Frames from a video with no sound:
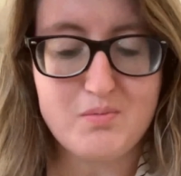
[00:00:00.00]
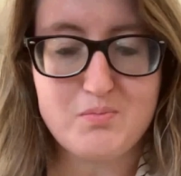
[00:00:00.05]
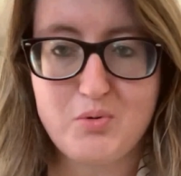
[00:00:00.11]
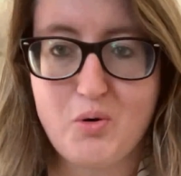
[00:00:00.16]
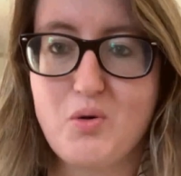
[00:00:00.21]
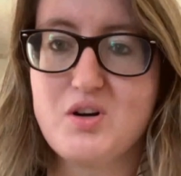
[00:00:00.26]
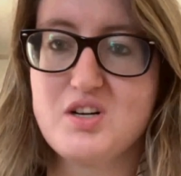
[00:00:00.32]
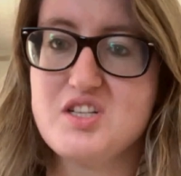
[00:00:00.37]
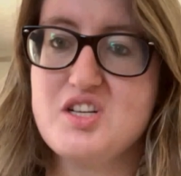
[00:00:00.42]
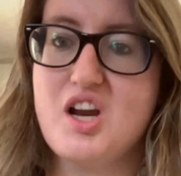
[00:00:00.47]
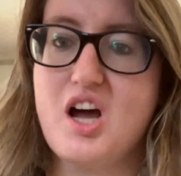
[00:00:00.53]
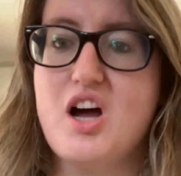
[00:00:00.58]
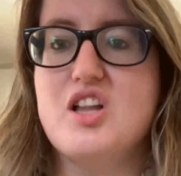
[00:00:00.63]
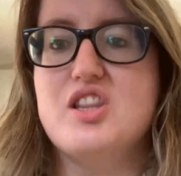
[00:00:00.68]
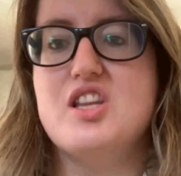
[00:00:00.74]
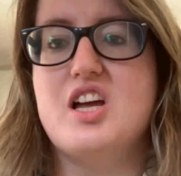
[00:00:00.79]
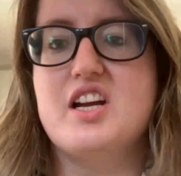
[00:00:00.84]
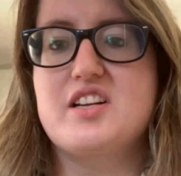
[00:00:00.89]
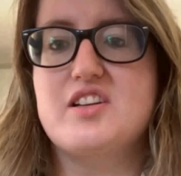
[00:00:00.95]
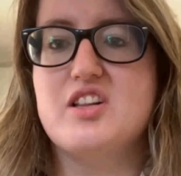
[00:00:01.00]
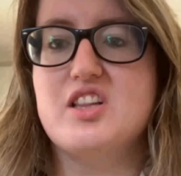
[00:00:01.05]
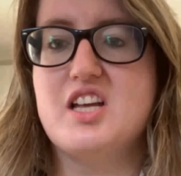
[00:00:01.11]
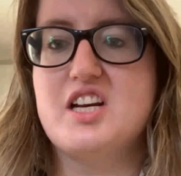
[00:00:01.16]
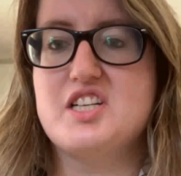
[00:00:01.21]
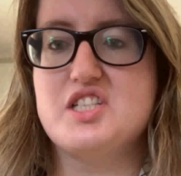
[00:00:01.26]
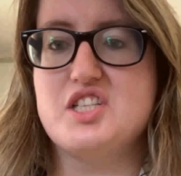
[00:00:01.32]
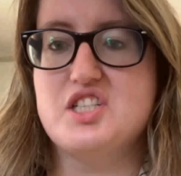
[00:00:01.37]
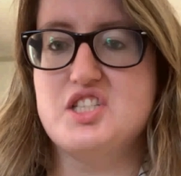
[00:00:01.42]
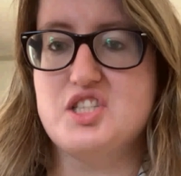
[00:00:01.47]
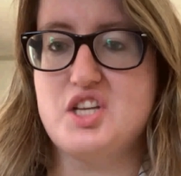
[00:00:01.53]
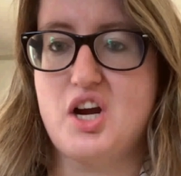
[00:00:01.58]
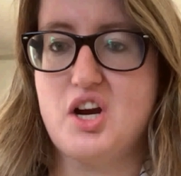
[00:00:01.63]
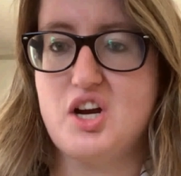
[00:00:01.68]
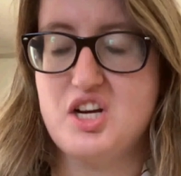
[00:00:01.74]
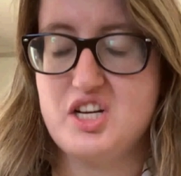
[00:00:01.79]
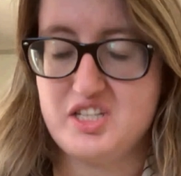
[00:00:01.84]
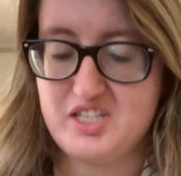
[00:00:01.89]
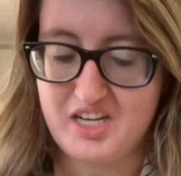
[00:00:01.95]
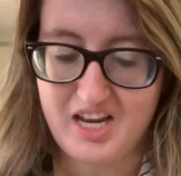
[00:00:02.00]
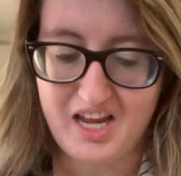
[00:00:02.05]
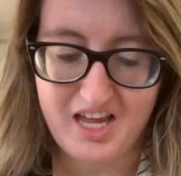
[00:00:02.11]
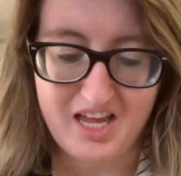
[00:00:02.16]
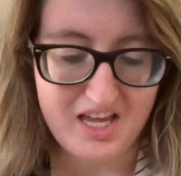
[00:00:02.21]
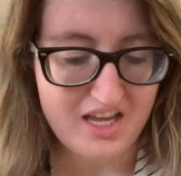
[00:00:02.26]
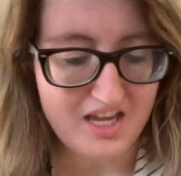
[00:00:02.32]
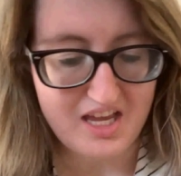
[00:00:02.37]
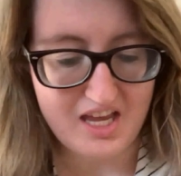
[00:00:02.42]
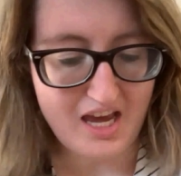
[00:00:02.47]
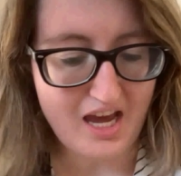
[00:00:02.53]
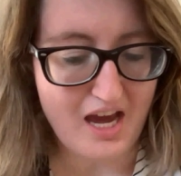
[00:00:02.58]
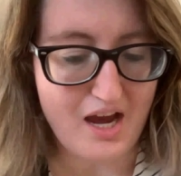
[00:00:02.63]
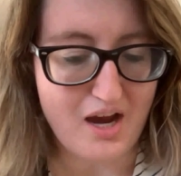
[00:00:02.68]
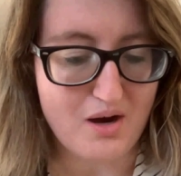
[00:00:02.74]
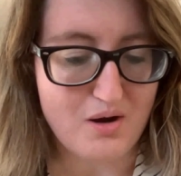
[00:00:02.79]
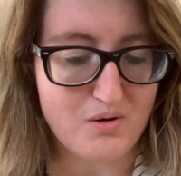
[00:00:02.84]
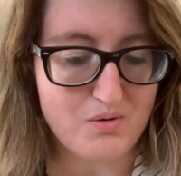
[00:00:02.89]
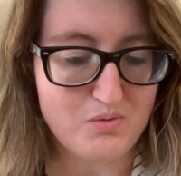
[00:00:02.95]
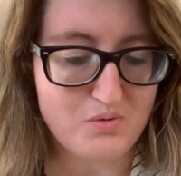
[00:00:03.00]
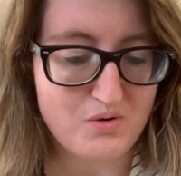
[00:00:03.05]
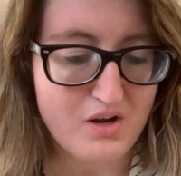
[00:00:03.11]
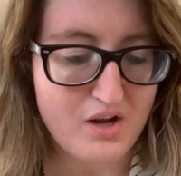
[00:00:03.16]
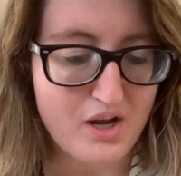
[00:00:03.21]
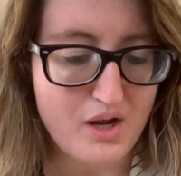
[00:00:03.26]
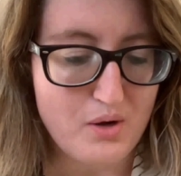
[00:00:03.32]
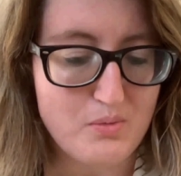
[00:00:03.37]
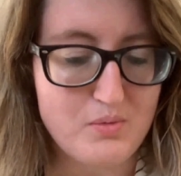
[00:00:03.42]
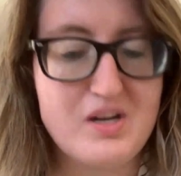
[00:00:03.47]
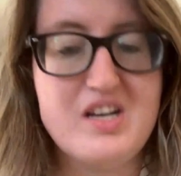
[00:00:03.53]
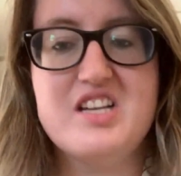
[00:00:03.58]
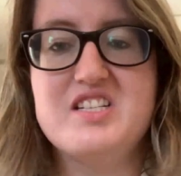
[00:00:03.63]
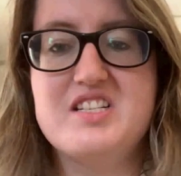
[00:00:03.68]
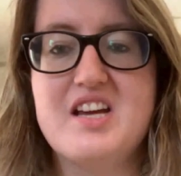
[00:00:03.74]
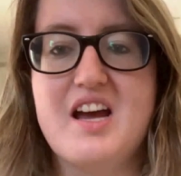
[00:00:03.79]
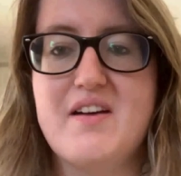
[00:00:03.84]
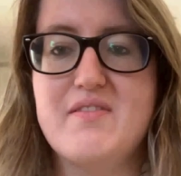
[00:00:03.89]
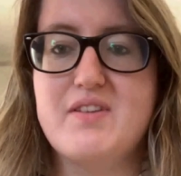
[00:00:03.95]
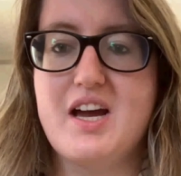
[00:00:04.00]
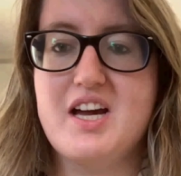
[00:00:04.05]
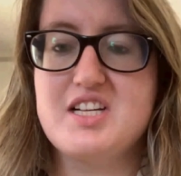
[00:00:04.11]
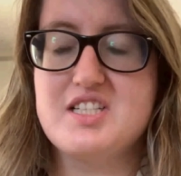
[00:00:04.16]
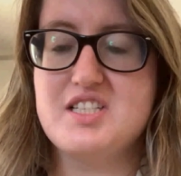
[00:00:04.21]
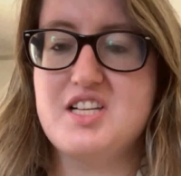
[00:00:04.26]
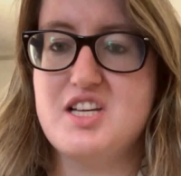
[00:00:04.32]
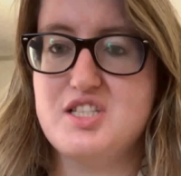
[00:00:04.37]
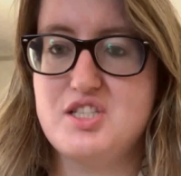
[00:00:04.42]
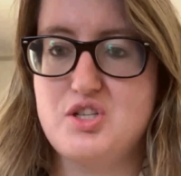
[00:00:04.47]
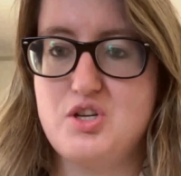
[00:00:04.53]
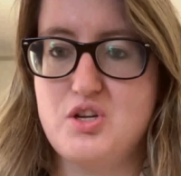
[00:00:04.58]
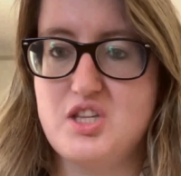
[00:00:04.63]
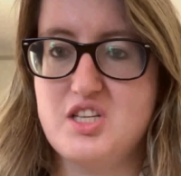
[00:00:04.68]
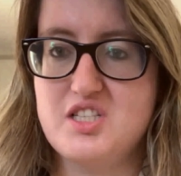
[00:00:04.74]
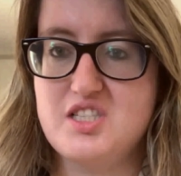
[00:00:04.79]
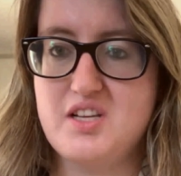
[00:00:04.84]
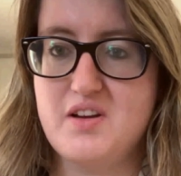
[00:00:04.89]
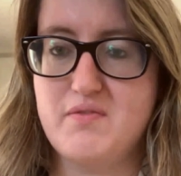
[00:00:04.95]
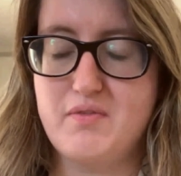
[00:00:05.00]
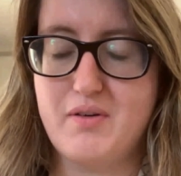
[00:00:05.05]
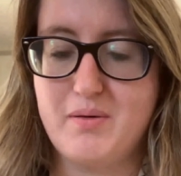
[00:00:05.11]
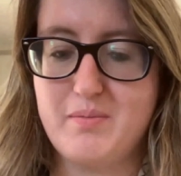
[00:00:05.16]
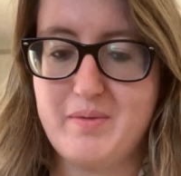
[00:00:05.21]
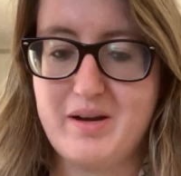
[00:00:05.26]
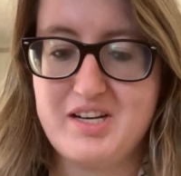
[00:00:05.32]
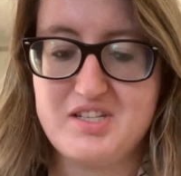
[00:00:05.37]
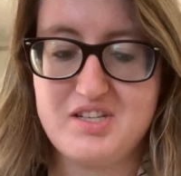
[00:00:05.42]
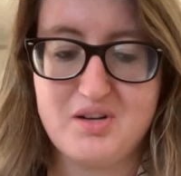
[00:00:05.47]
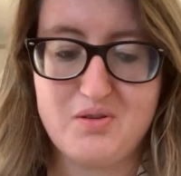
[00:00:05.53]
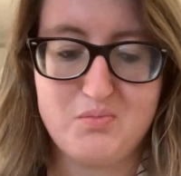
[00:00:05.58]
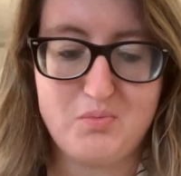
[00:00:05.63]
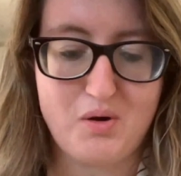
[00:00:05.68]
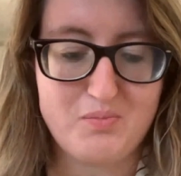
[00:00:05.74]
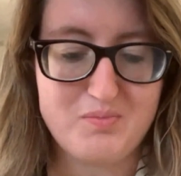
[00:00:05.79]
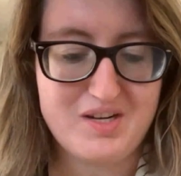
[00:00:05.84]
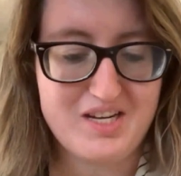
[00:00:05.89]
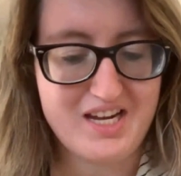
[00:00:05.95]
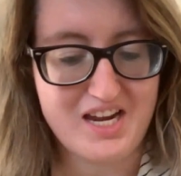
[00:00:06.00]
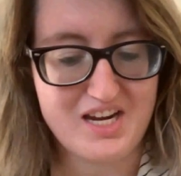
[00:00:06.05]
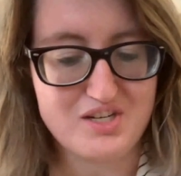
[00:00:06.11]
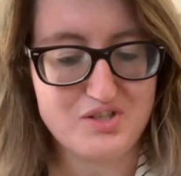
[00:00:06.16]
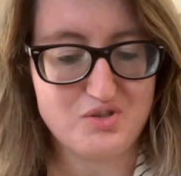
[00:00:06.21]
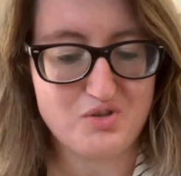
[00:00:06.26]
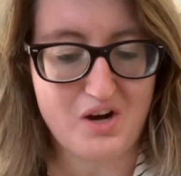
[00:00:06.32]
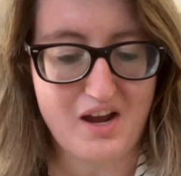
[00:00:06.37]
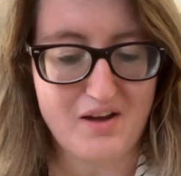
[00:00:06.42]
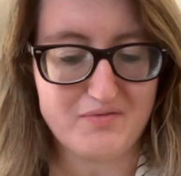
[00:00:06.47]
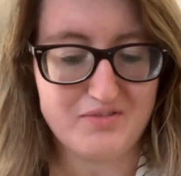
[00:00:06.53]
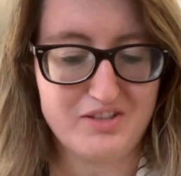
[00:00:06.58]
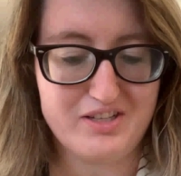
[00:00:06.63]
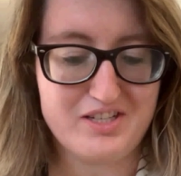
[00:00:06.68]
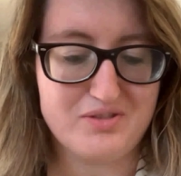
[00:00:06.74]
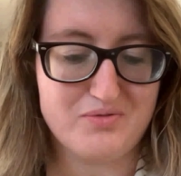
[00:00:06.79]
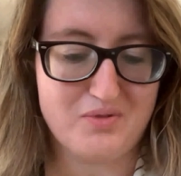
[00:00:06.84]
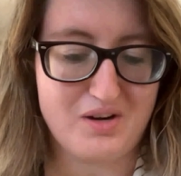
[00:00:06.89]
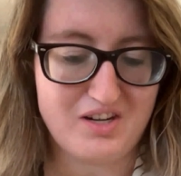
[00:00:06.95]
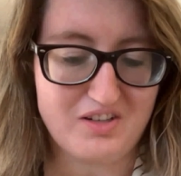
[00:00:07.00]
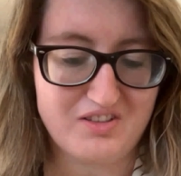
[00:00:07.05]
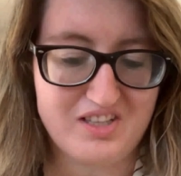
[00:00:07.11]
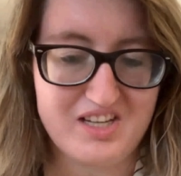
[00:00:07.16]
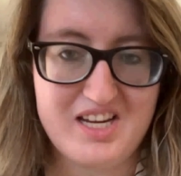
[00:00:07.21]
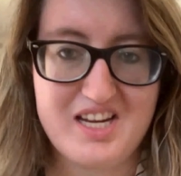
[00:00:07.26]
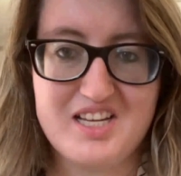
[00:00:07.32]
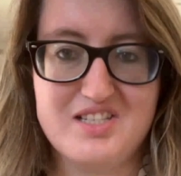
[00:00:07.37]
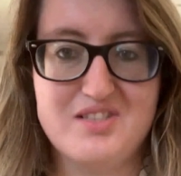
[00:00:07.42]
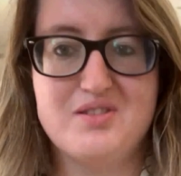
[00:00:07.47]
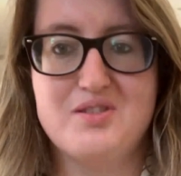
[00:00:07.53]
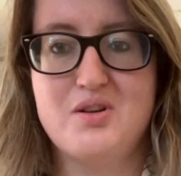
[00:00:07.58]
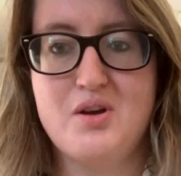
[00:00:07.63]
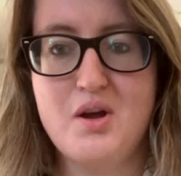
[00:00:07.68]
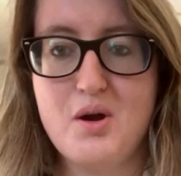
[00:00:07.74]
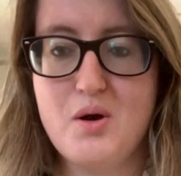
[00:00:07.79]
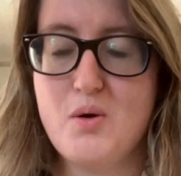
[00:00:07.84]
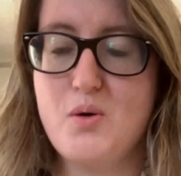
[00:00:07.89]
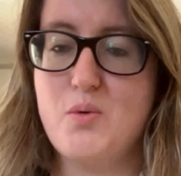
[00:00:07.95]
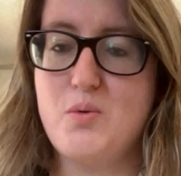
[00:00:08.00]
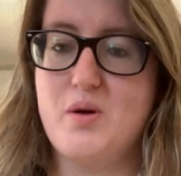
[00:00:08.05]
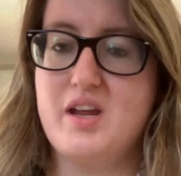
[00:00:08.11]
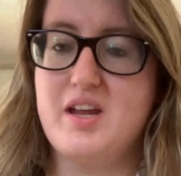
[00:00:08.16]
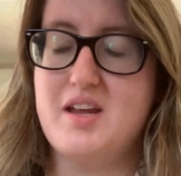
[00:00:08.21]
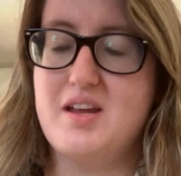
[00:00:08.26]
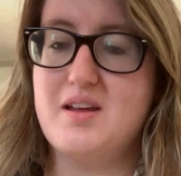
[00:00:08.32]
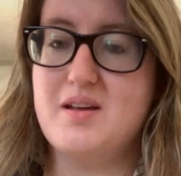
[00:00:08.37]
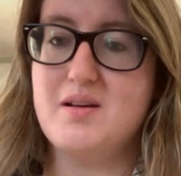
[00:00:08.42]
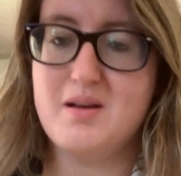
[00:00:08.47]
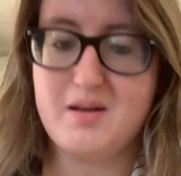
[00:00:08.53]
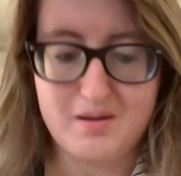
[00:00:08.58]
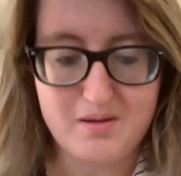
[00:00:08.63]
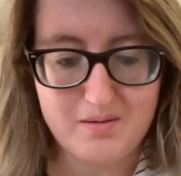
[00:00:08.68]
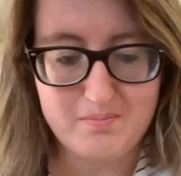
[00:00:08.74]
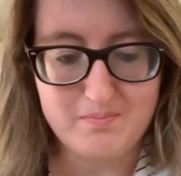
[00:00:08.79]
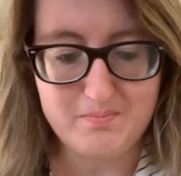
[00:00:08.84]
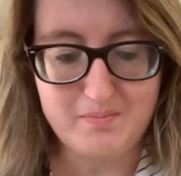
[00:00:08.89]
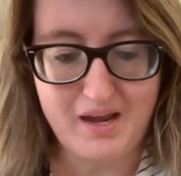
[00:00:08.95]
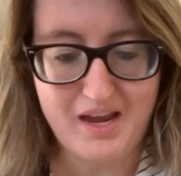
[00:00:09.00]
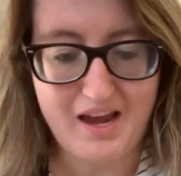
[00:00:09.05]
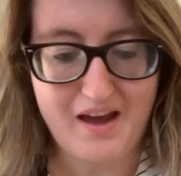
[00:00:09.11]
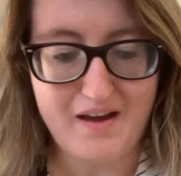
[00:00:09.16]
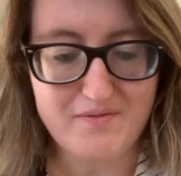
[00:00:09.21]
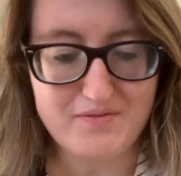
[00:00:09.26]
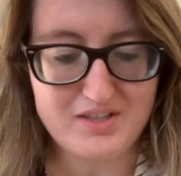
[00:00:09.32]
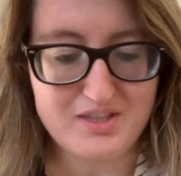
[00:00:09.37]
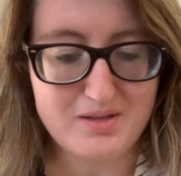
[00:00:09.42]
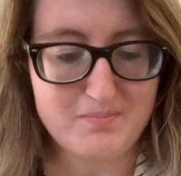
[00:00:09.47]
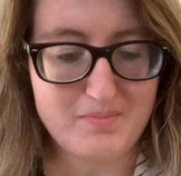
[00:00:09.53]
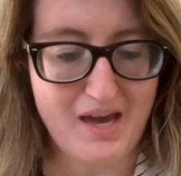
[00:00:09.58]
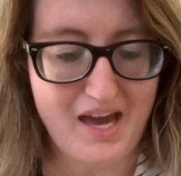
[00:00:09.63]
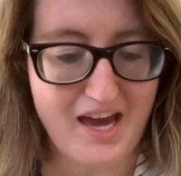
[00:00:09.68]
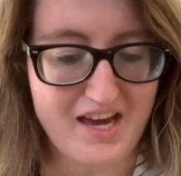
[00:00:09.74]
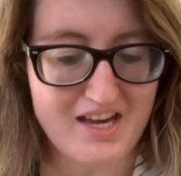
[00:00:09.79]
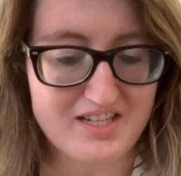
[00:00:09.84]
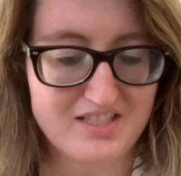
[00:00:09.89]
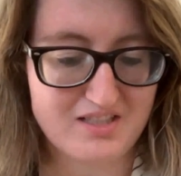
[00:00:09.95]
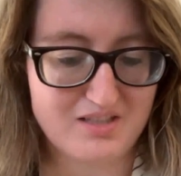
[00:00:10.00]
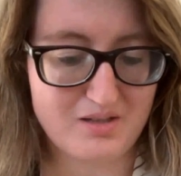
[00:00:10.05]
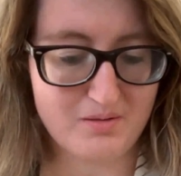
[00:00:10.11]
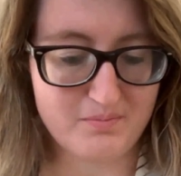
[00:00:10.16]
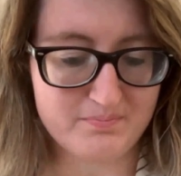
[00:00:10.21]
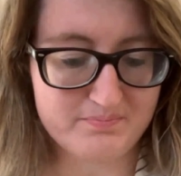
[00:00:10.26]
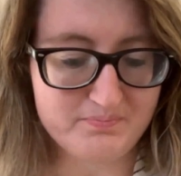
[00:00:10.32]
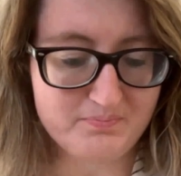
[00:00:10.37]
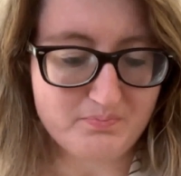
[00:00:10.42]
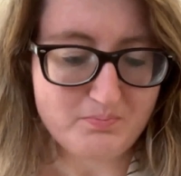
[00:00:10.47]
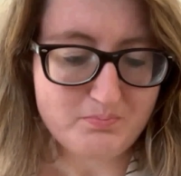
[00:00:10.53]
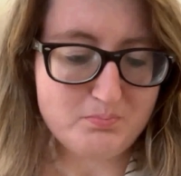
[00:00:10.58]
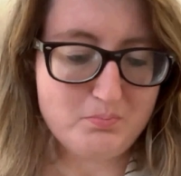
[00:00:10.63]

important online collections are and how we need to have access to this information when we can't travel as readily as we may have in the past.